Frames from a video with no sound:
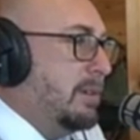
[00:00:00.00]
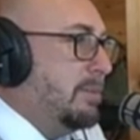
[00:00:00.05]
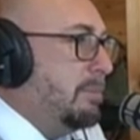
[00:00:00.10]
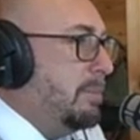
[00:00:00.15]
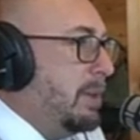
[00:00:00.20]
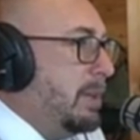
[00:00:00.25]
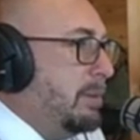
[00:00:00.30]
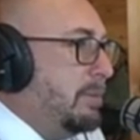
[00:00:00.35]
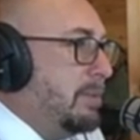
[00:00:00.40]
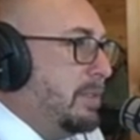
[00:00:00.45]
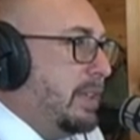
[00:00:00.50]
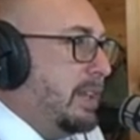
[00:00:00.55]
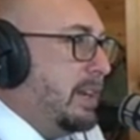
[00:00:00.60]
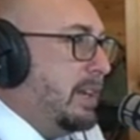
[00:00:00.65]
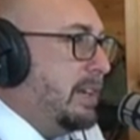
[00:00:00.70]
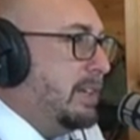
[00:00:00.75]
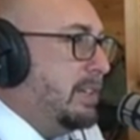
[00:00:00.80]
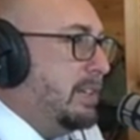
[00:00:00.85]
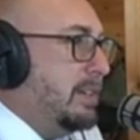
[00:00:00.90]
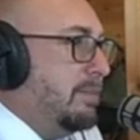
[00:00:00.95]
Man, with that
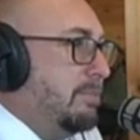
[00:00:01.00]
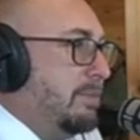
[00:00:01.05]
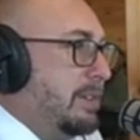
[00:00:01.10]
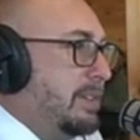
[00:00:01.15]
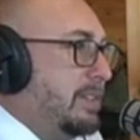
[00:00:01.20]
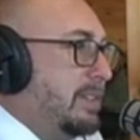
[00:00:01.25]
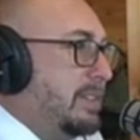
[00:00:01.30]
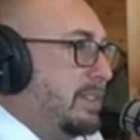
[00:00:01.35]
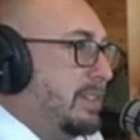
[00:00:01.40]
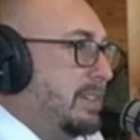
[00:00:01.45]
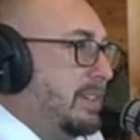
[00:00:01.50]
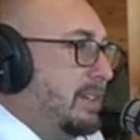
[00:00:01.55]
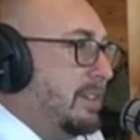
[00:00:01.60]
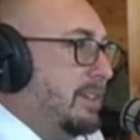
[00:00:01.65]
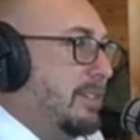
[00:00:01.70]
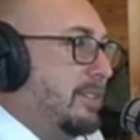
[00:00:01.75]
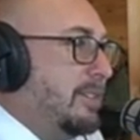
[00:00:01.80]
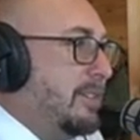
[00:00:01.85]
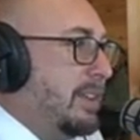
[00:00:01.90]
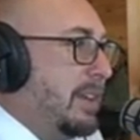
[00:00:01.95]

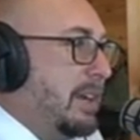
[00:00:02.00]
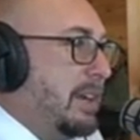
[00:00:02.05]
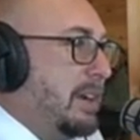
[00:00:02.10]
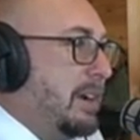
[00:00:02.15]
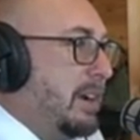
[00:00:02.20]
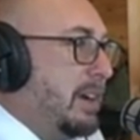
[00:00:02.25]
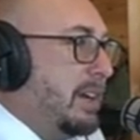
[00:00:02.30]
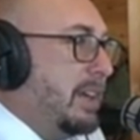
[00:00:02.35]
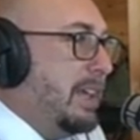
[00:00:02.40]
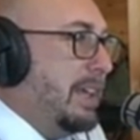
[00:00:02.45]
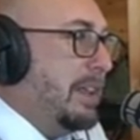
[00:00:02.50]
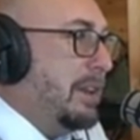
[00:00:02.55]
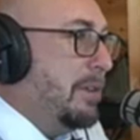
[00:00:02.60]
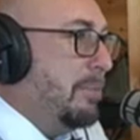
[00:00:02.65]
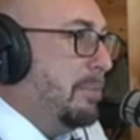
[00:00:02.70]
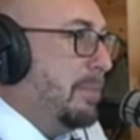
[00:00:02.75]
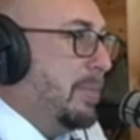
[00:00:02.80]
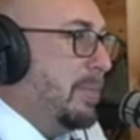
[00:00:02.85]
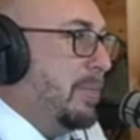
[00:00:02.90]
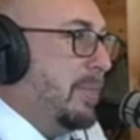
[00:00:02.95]
18x62 sitting here, I can't
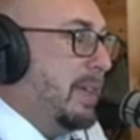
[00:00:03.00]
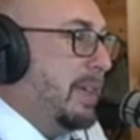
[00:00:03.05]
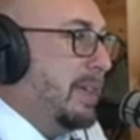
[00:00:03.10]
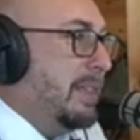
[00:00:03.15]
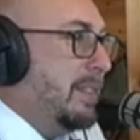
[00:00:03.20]
help but think